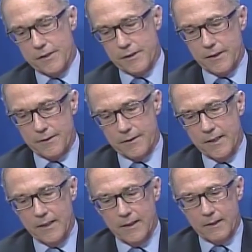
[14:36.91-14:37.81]
disease,
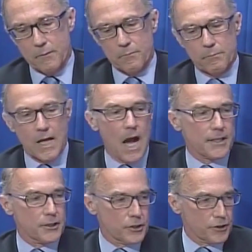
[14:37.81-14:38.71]
you
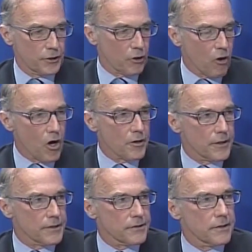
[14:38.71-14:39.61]
blockages in their
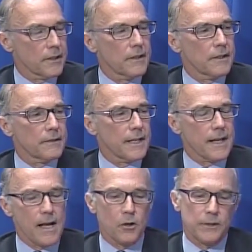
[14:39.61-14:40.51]
arteries, they
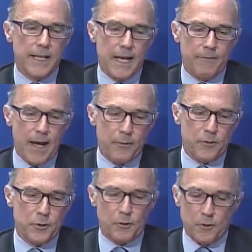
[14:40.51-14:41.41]
not only have
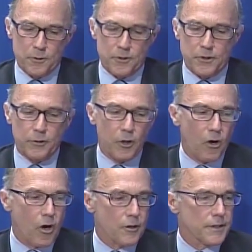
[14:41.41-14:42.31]
atherosclerosis in
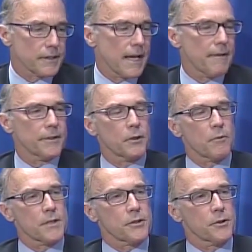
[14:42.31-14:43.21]
their arteries, they have it in the
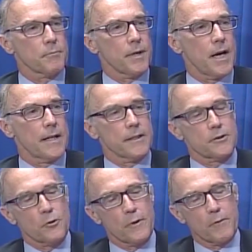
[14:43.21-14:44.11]
rest of their body.
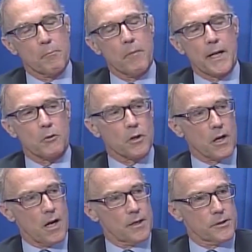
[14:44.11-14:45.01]
It's sort of a
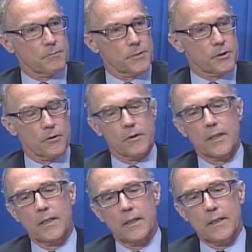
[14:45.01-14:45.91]
microcosm. So
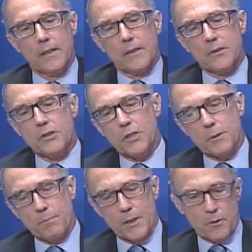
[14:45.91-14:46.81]

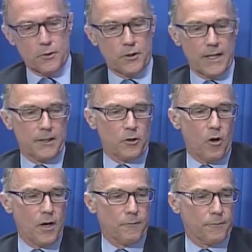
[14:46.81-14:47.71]
just because you're getting your
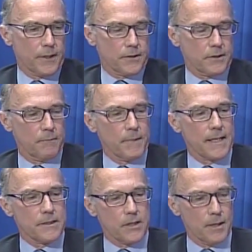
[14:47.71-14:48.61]
heart fixed, uh,
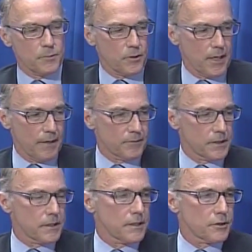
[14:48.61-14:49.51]
many times you have
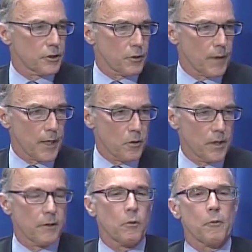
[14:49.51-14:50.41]
disease in your
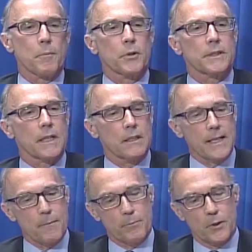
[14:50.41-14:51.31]
aorta. And when we put the
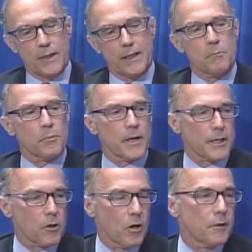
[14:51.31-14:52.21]
clamp on, it can
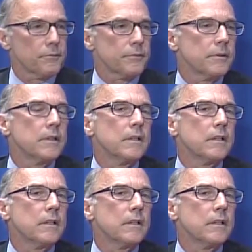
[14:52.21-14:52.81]
break off